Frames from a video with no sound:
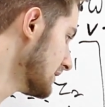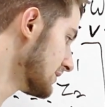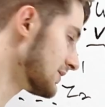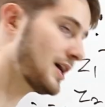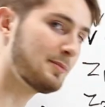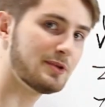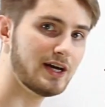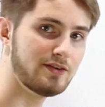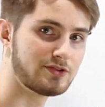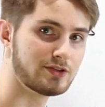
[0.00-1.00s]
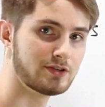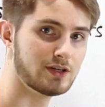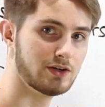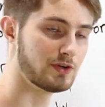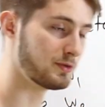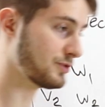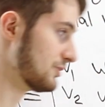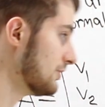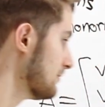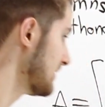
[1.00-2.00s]
in the top left of our
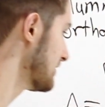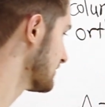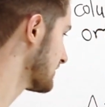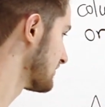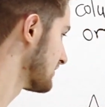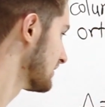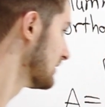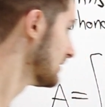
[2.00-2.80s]
result matrix